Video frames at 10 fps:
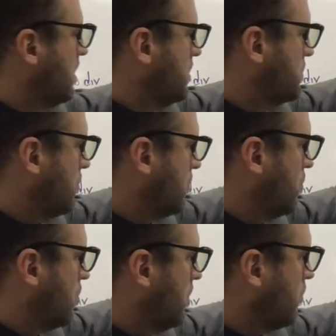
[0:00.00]
So you
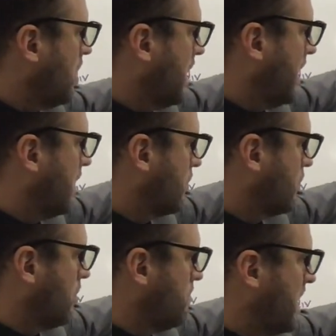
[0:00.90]
could write
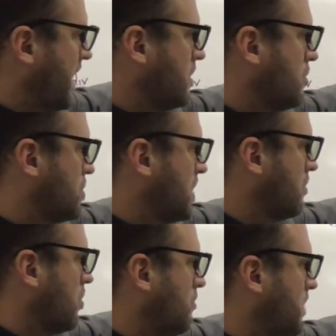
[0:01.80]
remainder 0